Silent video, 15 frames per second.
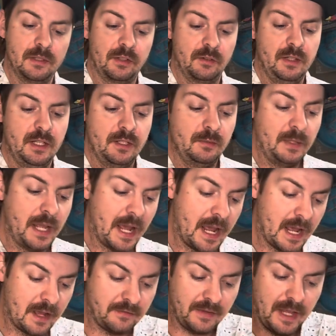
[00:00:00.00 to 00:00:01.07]
3s. We
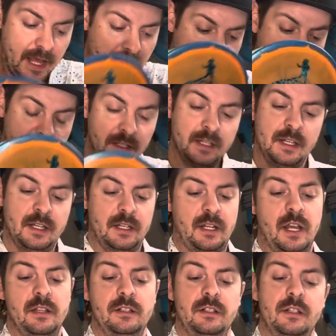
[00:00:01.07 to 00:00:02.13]
have a
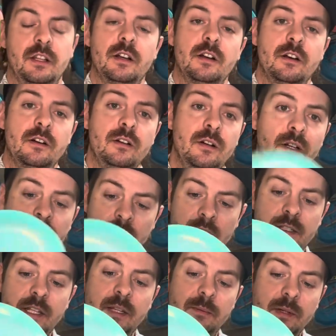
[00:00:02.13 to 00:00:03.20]
Color Glow
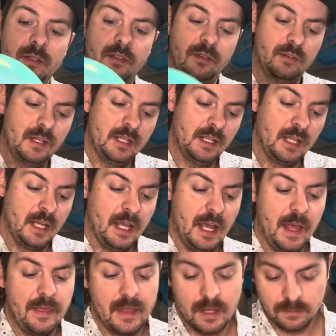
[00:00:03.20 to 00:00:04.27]
T-Bird 3,
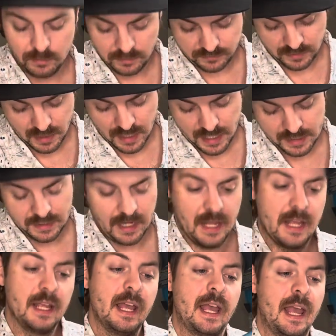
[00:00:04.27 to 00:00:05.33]
and then we've got
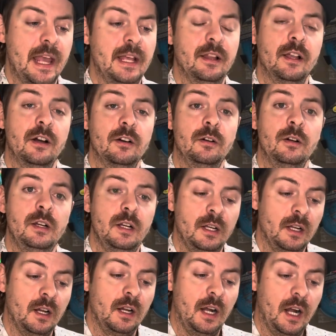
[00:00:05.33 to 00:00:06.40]
a Halo
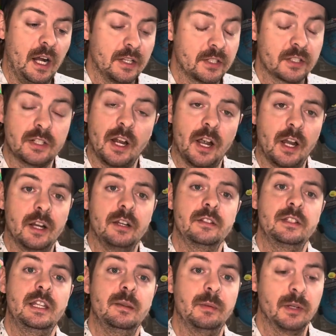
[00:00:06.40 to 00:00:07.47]
Star
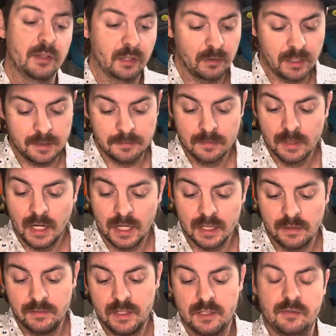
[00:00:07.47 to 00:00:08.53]
T-Bird 3. I
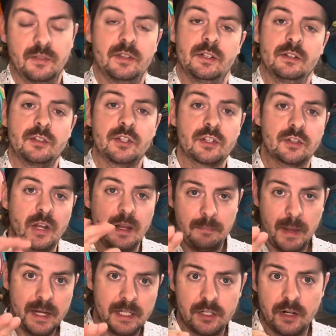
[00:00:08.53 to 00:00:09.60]
love these for those straight
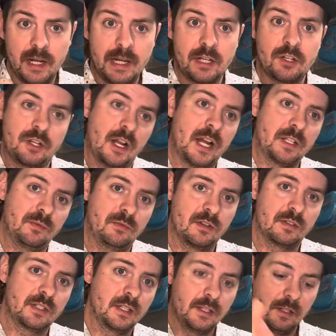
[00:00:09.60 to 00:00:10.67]
penetrating shots with
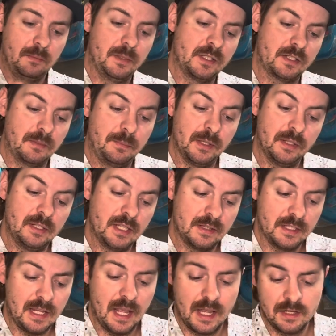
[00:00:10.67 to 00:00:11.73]
just a little bit of stability at
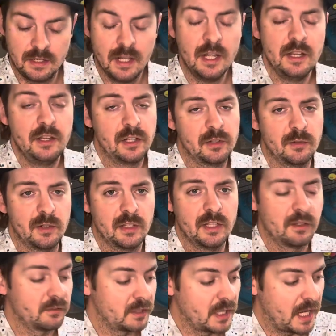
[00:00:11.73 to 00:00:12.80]
the end. You can really
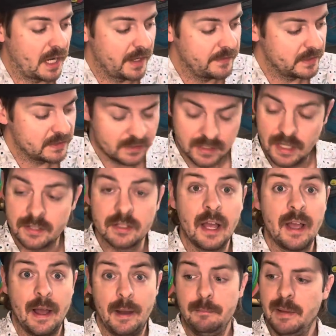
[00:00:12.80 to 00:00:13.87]
rely on these discs.
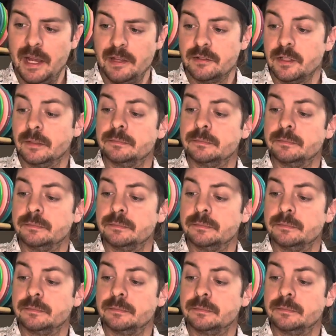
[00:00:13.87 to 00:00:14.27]
Amazing.